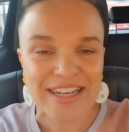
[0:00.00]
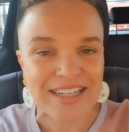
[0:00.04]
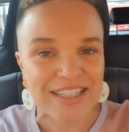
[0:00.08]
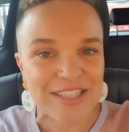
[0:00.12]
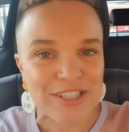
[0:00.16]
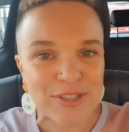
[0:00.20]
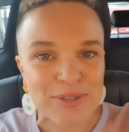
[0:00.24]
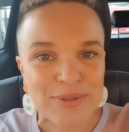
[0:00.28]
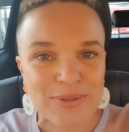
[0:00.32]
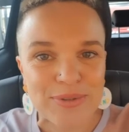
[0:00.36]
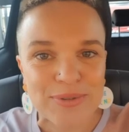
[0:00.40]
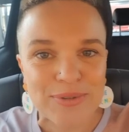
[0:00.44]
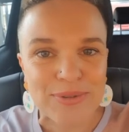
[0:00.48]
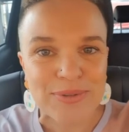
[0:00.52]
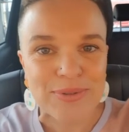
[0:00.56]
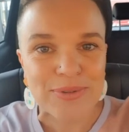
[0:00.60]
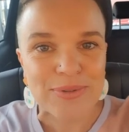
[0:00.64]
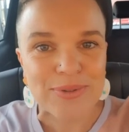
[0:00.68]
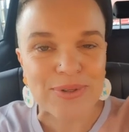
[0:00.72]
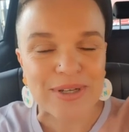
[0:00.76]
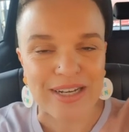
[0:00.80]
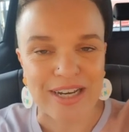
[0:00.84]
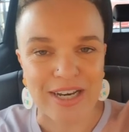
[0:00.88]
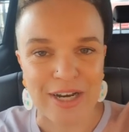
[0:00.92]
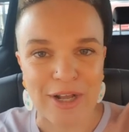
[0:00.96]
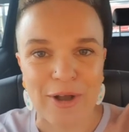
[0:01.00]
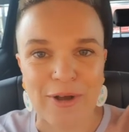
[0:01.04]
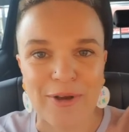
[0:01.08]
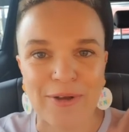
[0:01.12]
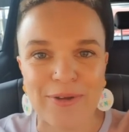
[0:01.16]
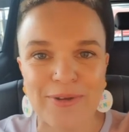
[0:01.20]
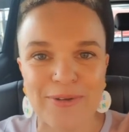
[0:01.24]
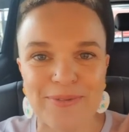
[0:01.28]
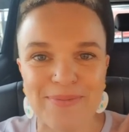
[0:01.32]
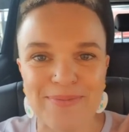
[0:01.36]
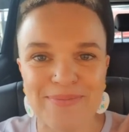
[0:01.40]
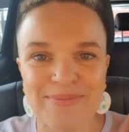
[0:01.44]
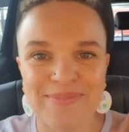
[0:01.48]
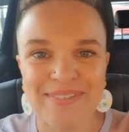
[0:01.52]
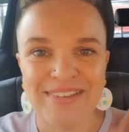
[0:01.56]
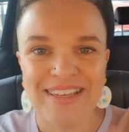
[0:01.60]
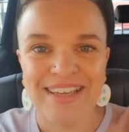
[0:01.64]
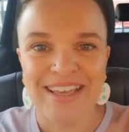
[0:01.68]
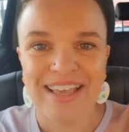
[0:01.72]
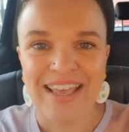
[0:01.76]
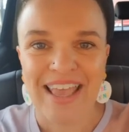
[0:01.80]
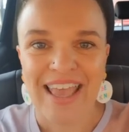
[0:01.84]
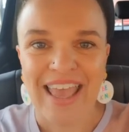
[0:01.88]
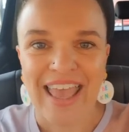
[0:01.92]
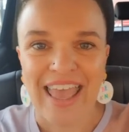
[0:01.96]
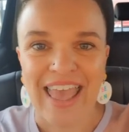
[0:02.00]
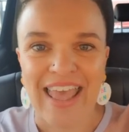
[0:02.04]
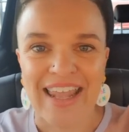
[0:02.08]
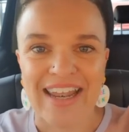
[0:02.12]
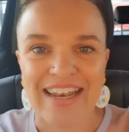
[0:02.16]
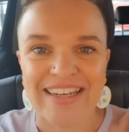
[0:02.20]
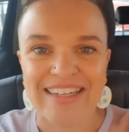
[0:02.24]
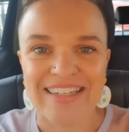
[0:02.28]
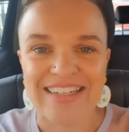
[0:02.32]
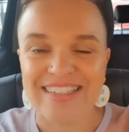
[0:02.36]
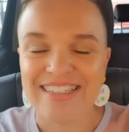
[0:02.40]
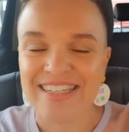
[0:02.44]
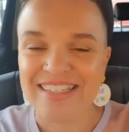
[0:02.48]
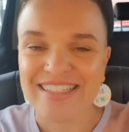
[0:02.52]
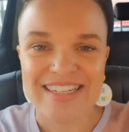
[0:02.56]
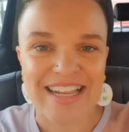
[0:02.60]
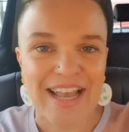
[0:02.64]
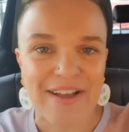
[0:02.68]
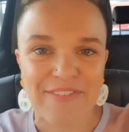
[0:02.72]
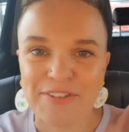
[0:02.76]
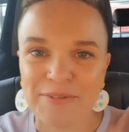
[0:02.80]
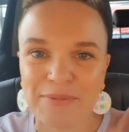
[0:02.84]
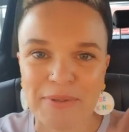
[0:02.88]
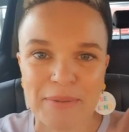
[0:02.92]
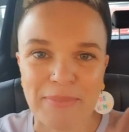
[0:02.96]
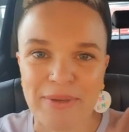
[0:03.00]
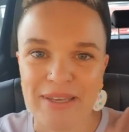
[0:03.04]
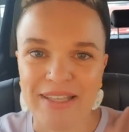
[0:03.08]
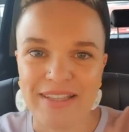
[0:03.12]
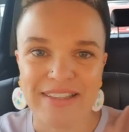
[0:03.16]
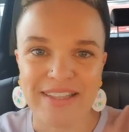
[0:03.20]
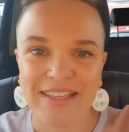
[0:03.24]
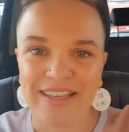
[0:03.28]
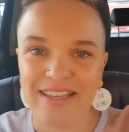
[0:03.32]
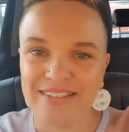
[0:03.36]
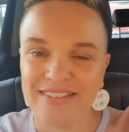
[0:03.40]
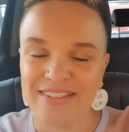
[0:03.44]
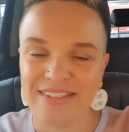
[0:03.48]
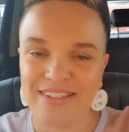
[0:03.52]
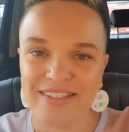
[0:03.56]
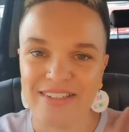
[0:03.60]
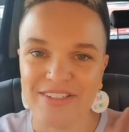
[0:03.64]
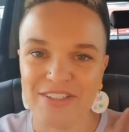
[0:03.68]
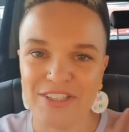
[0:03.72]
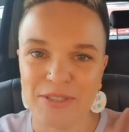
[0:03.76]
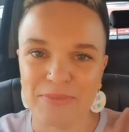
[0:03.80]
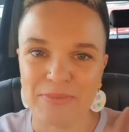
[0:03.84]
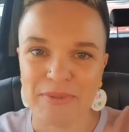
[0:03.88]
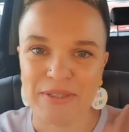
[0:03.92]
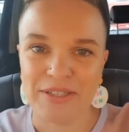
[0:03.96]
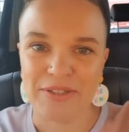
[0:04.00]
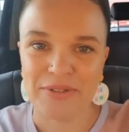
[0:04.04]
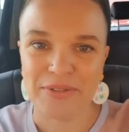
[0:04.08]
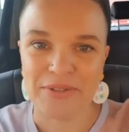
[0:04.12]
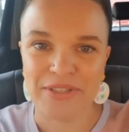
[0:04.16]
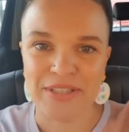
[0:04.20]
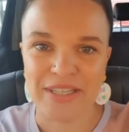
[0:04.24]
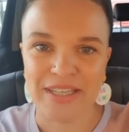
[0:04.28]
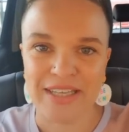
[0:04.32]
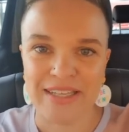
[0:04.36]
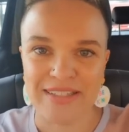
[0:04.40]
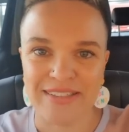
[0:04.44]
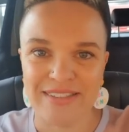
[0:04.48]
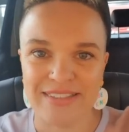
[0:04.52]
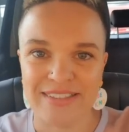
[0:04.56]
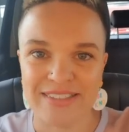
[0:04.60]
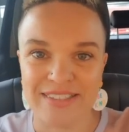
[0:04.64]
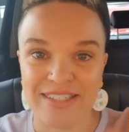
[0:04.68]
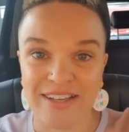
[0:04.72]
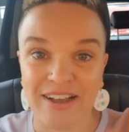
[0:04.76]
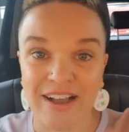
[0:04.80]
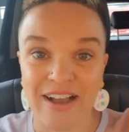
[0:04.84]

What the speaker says: at school and at home. And it doesn't have to be big things. It can just be little things.